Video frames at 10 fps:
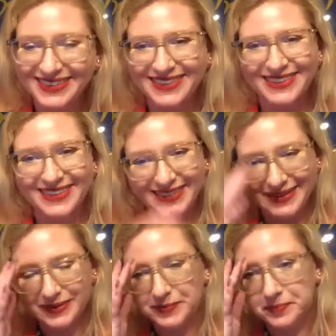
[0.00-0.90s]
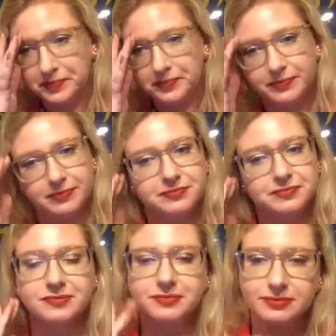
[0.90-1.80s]
which is kind of funny.
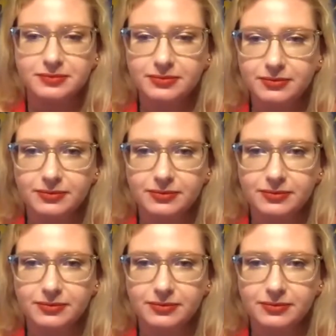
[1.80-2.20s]
Um,